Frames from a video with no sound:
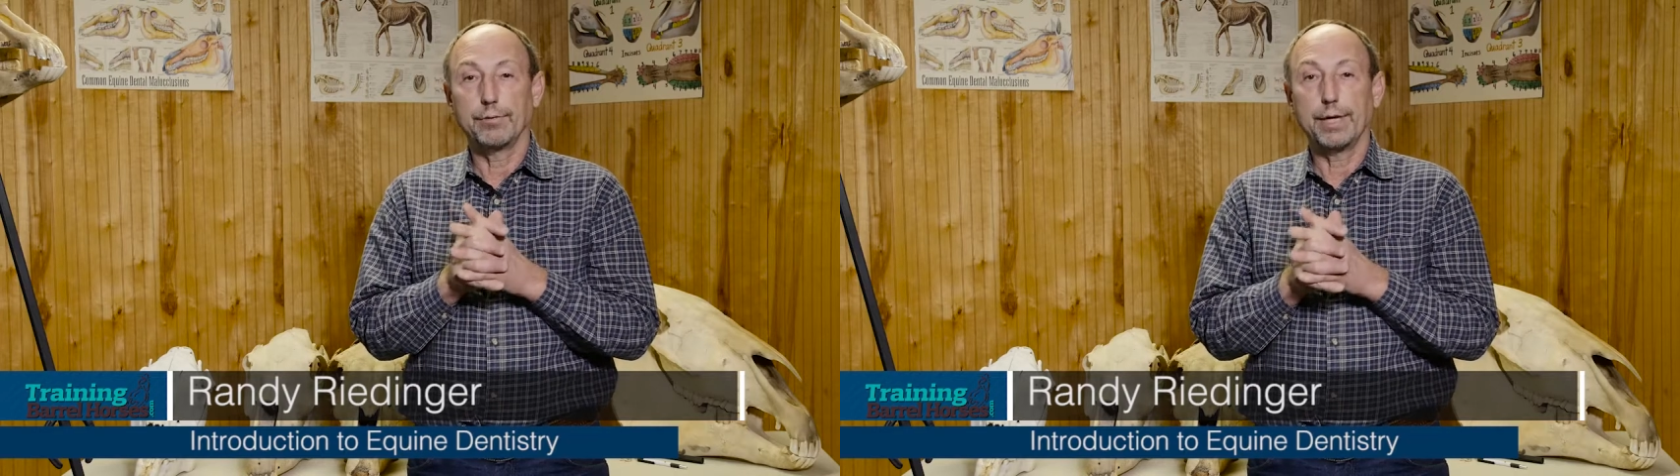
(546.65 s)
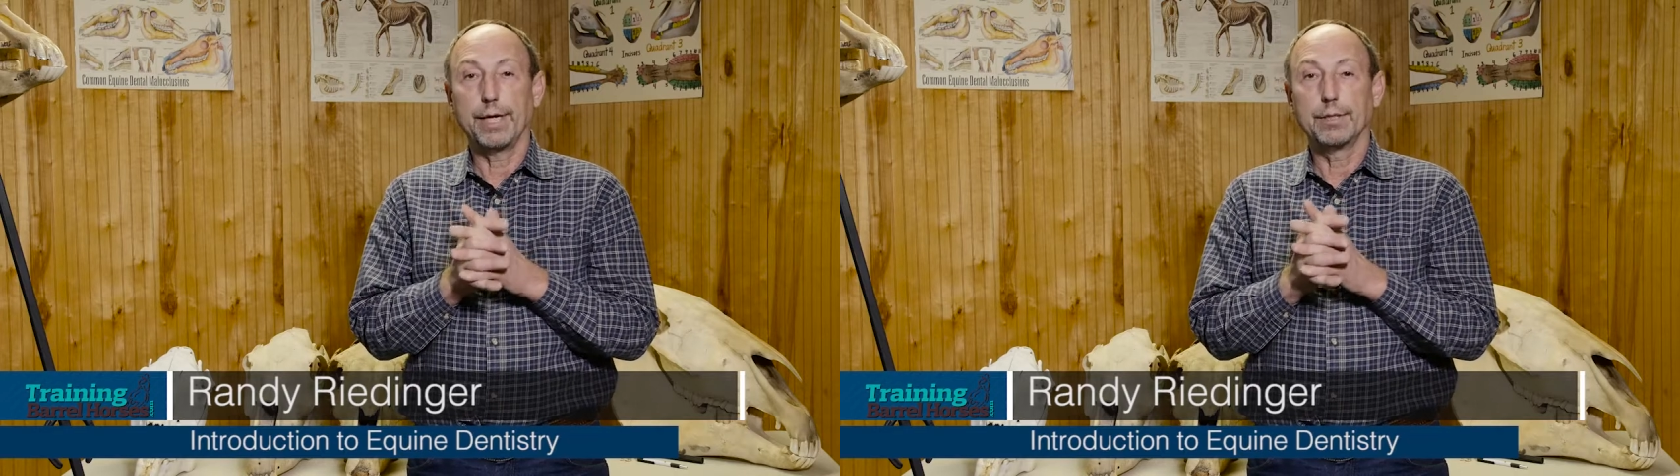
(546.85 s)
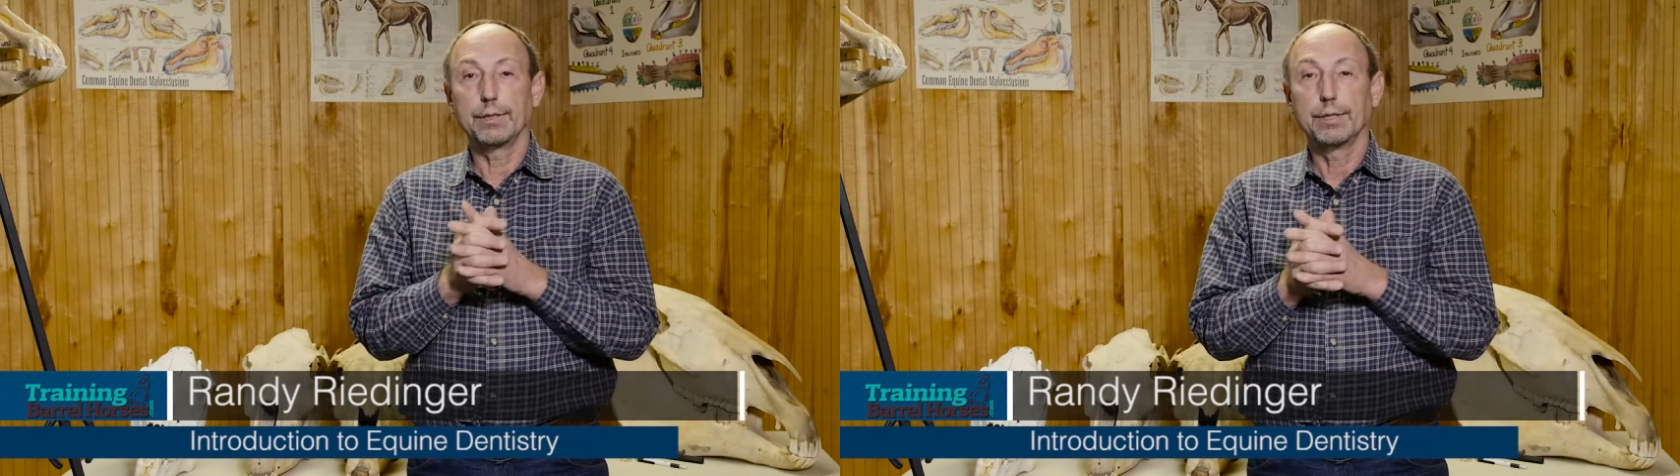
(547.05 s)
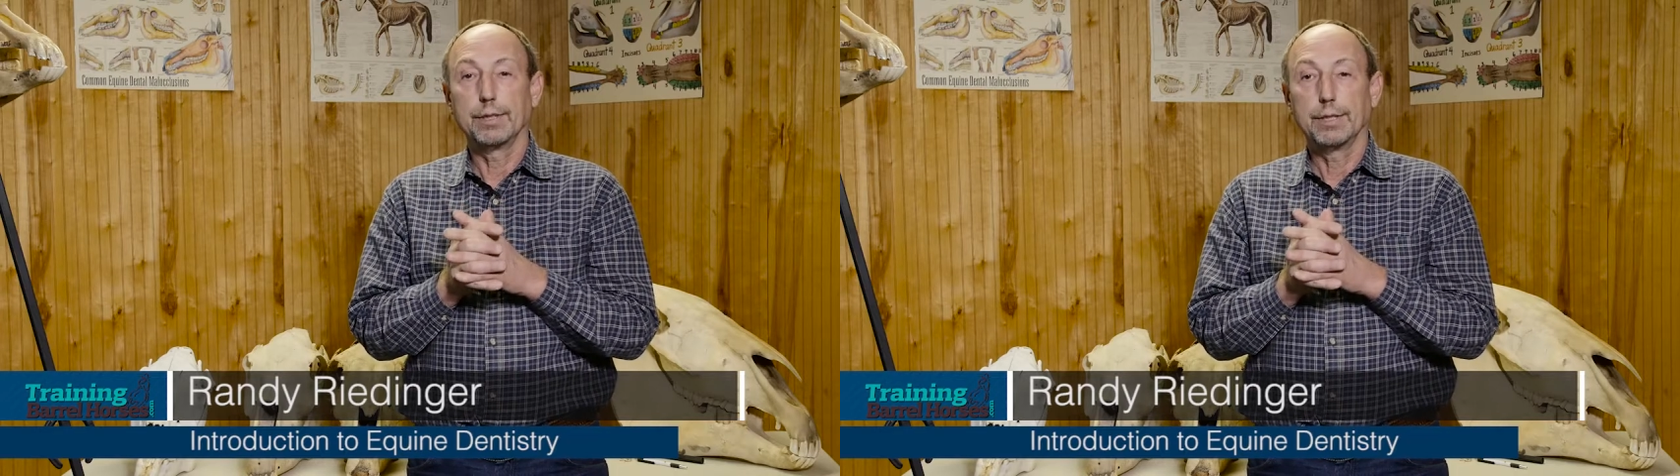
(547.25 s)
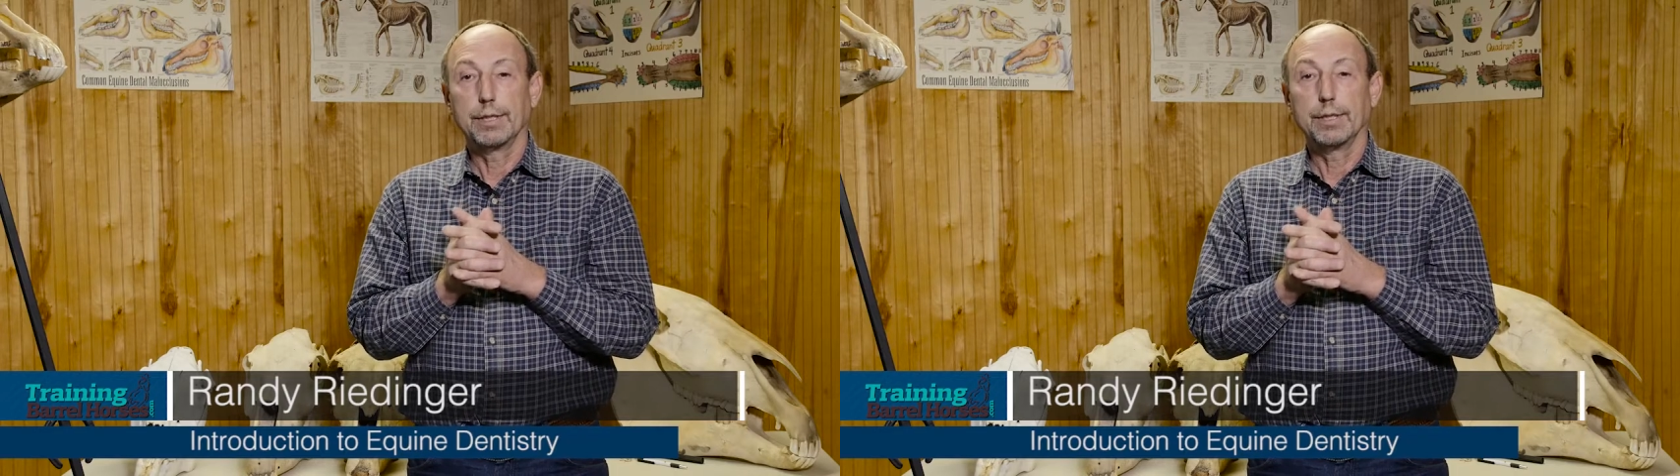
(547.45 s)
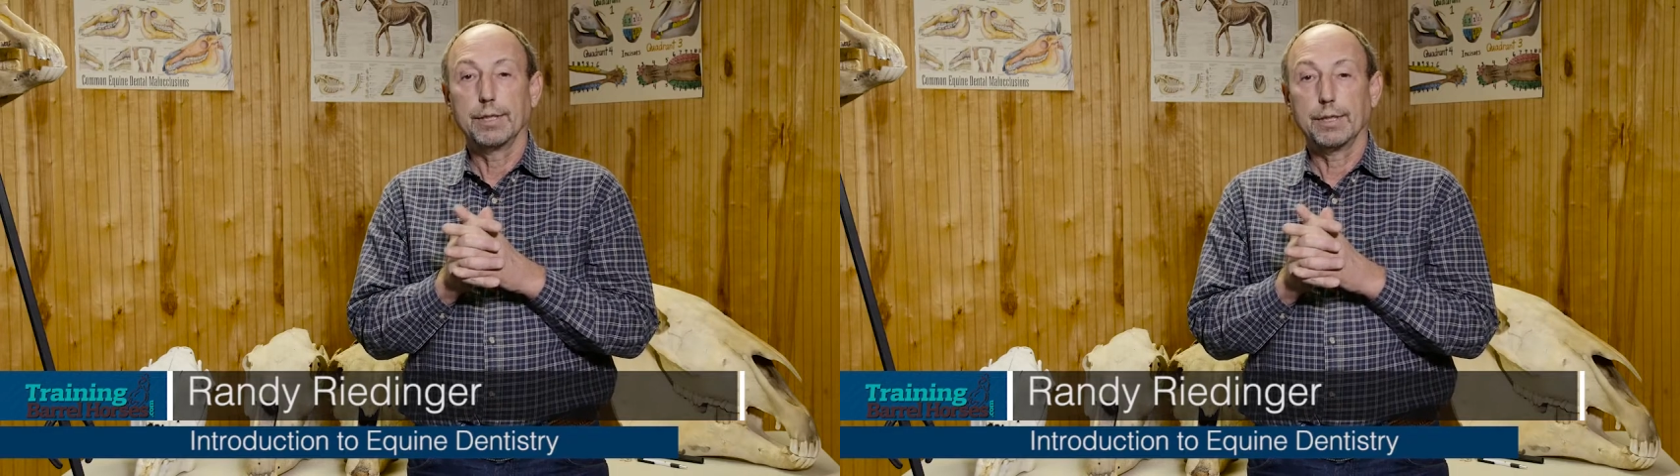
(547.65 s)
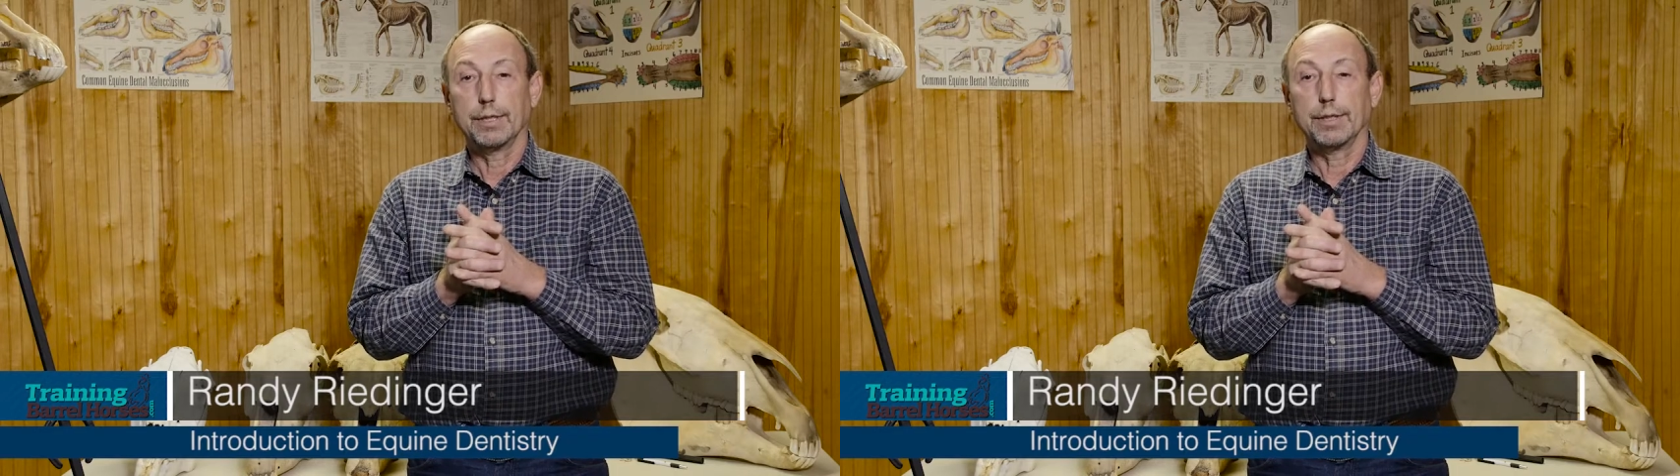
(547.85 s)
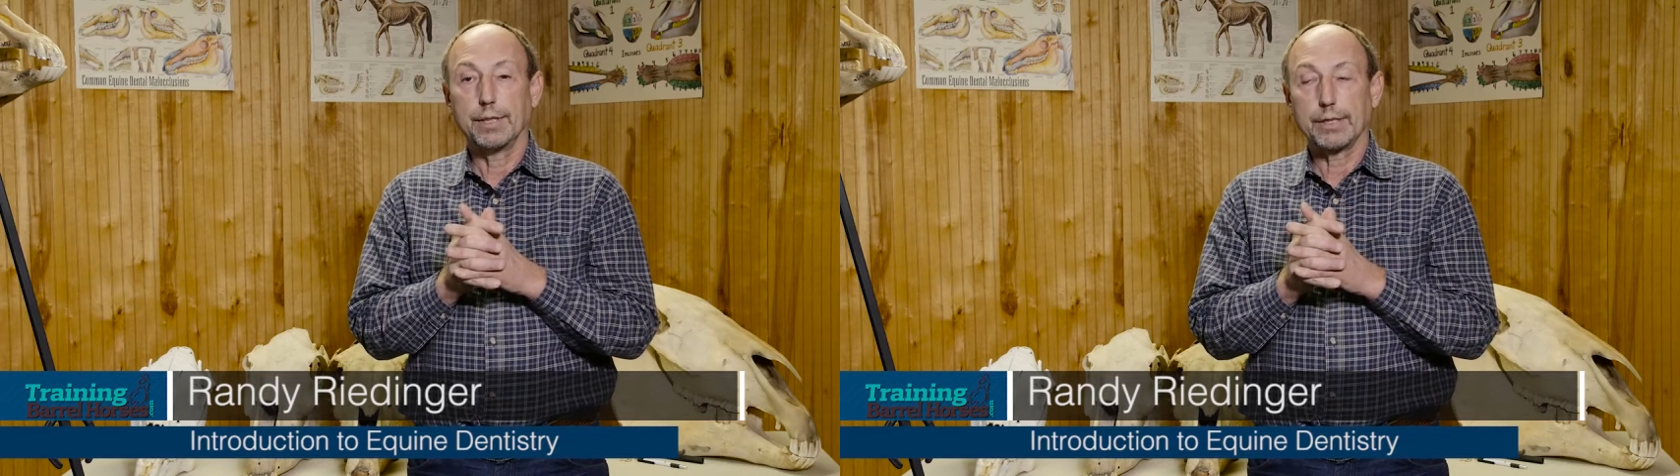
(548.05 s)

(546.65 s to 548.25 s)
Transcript: of age,